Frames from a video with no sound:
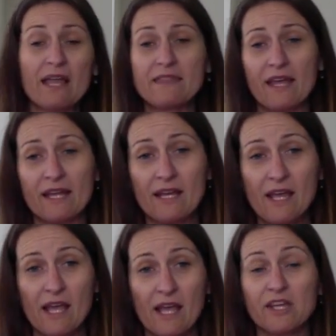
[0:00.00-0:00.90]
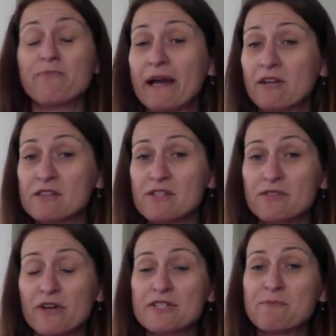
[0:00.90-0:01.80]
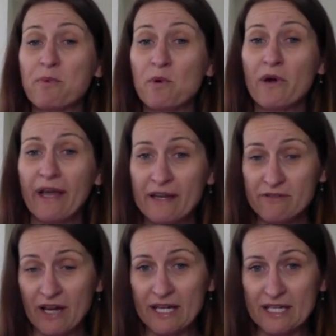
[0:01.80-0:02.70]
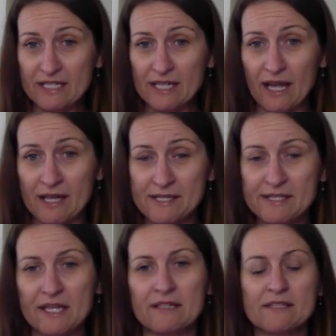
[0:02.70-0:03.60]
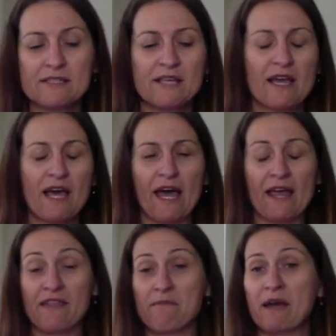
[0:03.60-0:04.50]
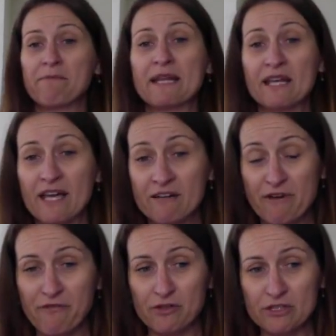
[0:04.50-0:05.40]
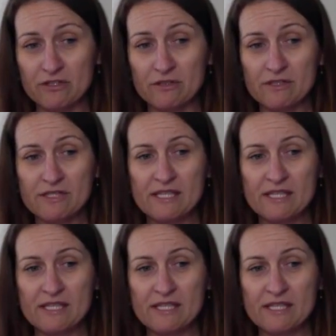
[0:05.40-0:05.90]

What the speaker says: Then you might also notice poor handwriting skills. There might be letter reversals.